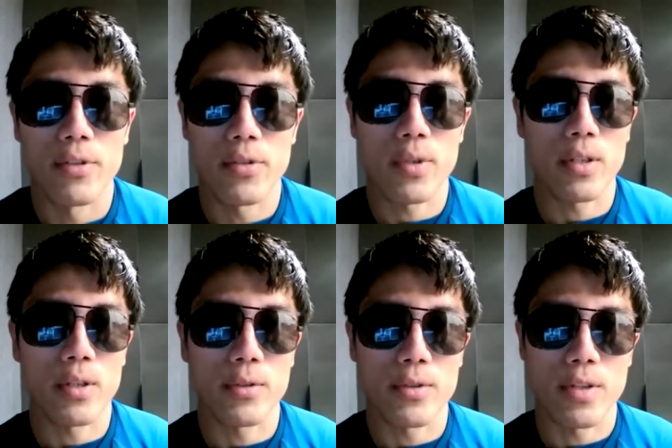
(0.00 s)
First, we're
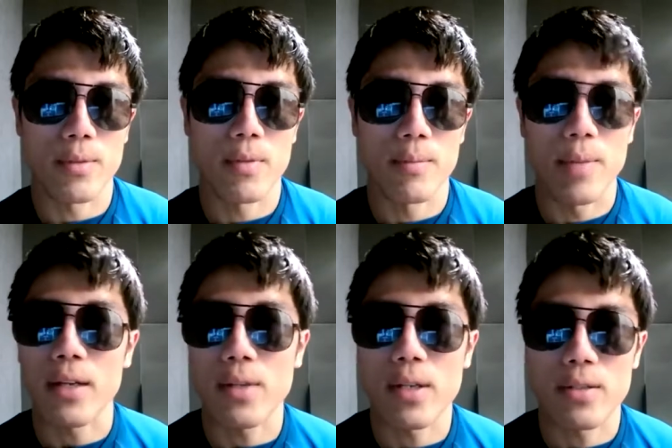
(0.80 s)
gonna go through some
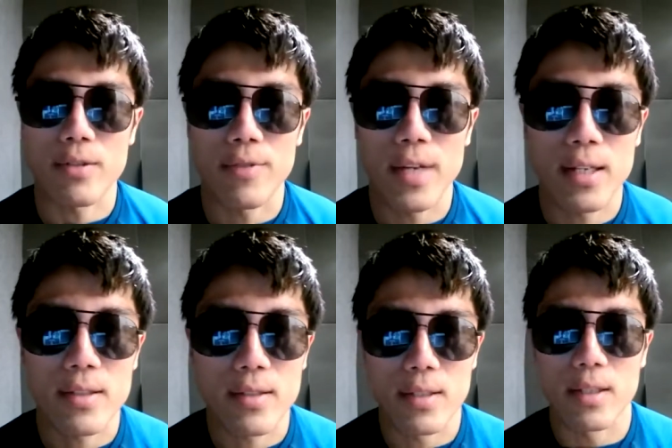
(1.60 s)
background and some
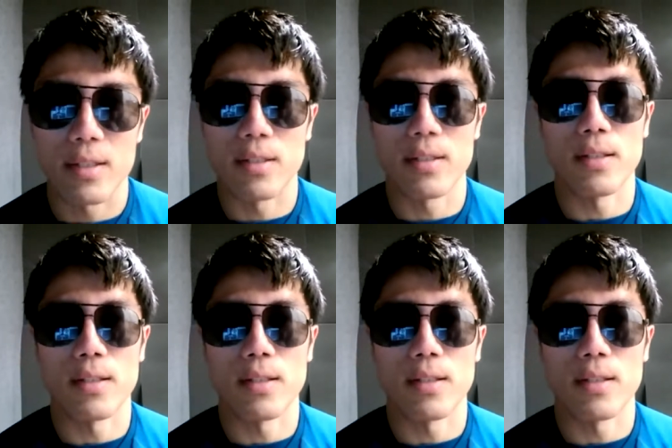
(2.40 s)
facts, and then.